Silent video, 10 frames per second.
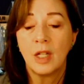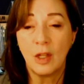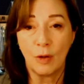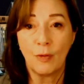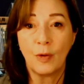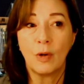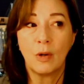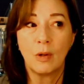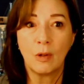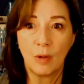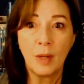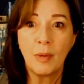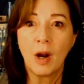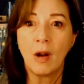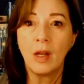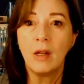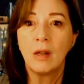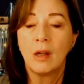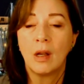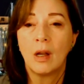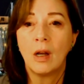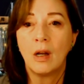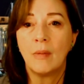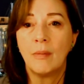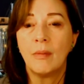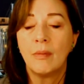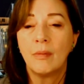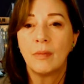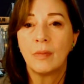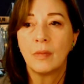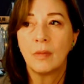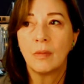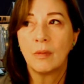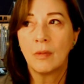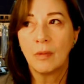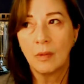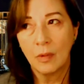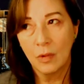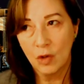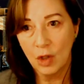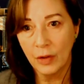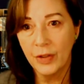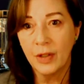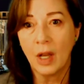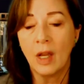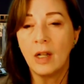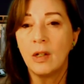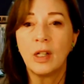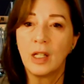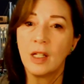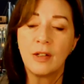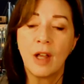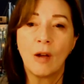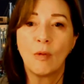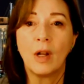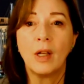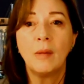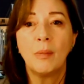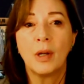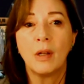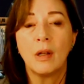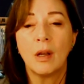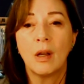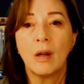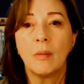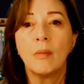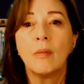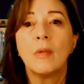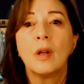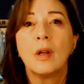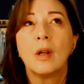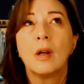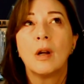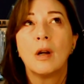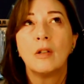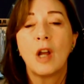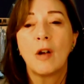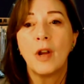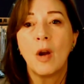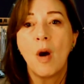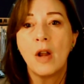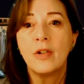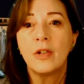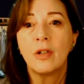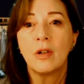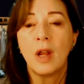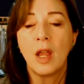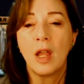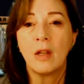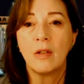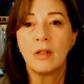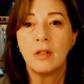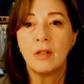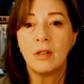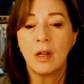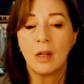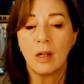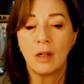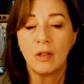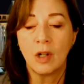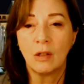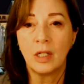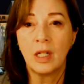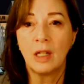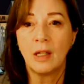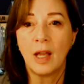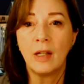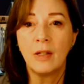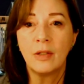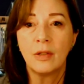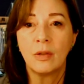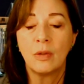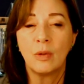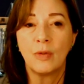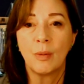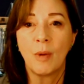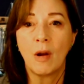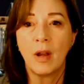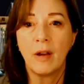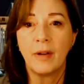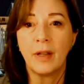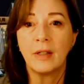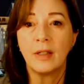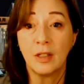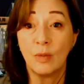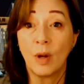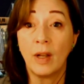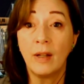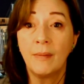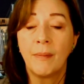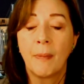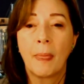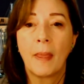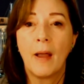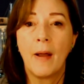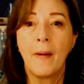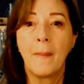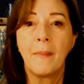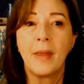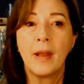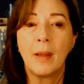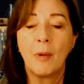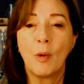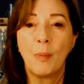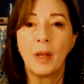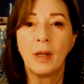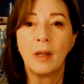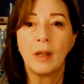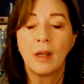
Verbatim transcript: either for Green Party. Um, Jill Stein is not running, but um, Dario Hunter and uh, Darlene Elias, who is from our area, is running. Um, and I'm hoping